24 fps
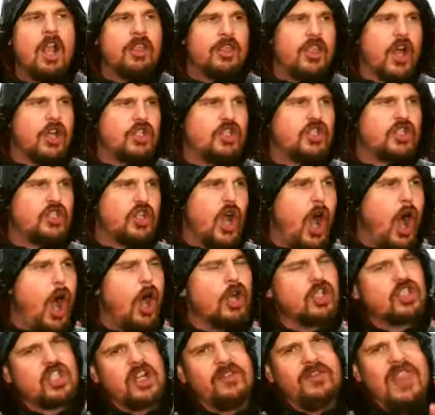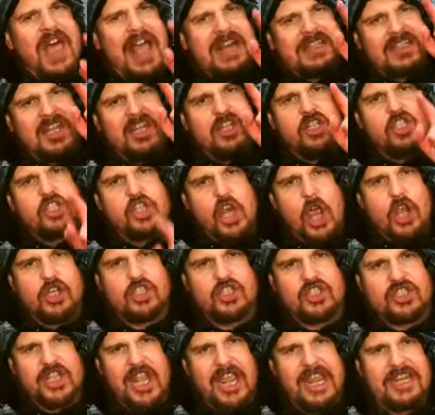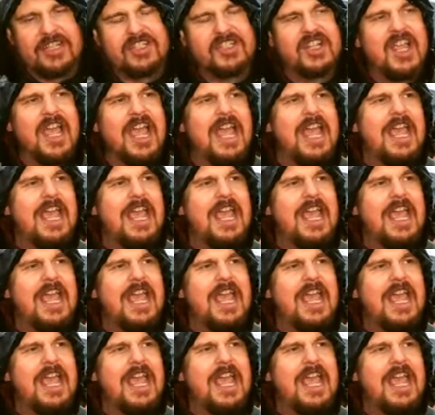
the know, source of that injustice